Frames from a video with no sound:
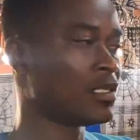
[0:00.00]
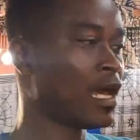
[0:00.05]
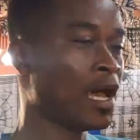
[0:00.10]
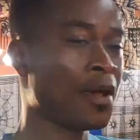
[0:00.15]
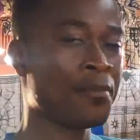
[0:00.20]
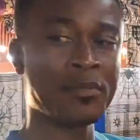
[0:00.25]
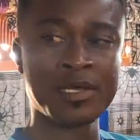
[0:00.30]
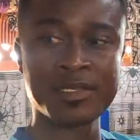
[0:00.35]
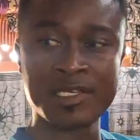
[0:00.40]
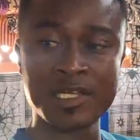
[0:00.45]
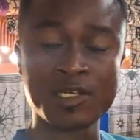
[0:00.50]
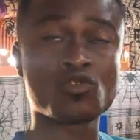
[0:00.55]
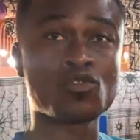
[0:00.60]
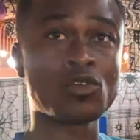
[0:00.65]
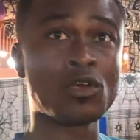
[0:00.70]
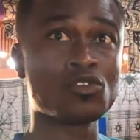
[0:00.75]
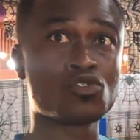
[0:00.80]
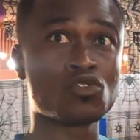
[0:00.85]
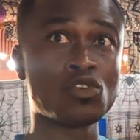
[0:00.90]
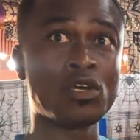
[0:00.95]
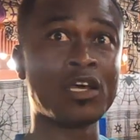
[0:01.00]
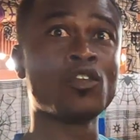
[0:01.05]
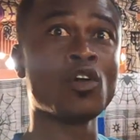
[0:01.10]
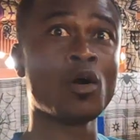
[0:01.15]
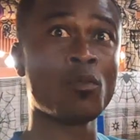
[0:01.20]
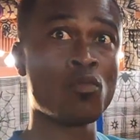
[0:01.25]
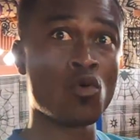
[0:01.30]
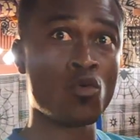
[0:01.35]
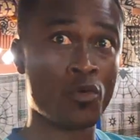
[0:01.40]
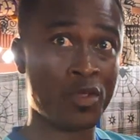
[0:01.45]
That made this one to a
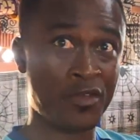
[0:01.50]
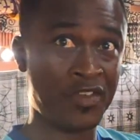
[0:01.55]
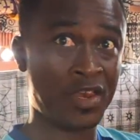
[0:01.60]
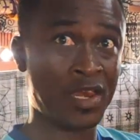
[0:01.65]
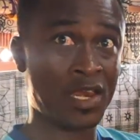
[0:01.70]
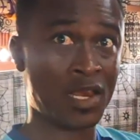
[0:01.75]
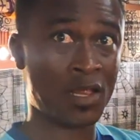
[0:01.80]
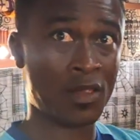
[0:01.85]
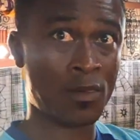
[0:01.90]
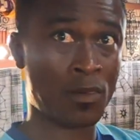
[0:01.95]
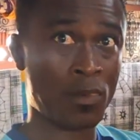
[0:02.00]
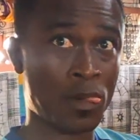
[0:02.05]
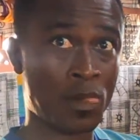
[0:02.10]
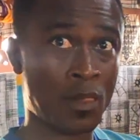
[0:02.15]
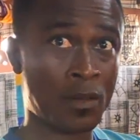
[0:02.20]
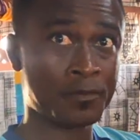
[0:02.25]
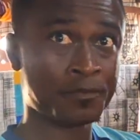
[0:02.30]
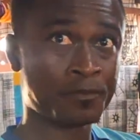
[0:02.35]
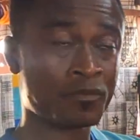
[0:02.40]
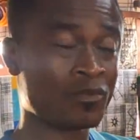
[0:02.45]
double weaving.